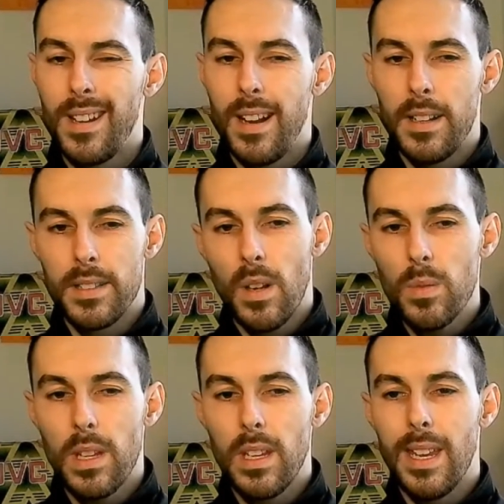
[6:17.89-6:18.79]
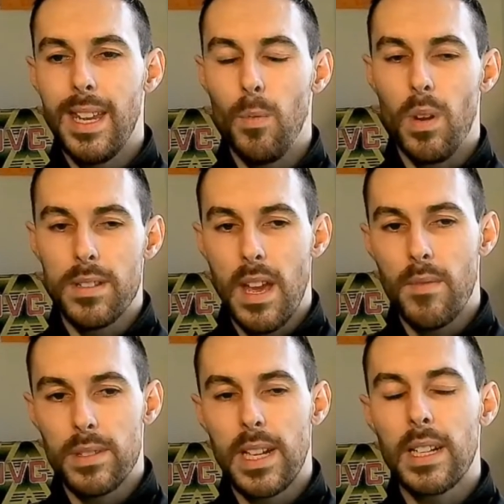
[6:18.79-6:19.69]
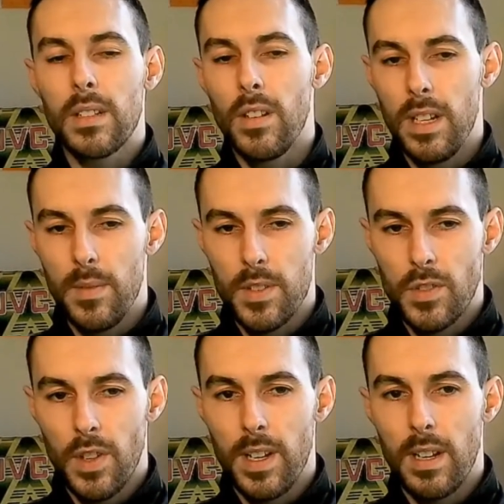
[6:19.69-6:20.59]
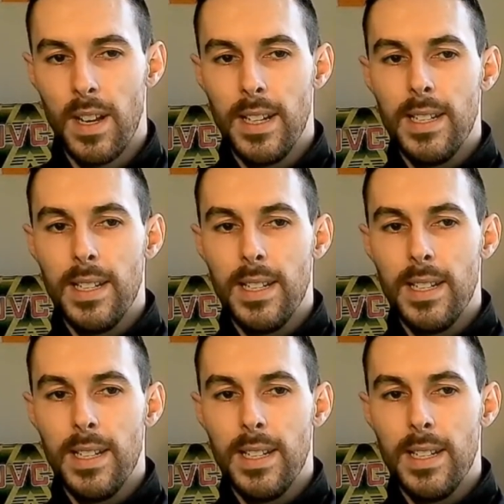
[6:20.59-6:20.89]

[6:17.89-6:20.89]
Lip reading: I don't think he was ever that kind of a striker.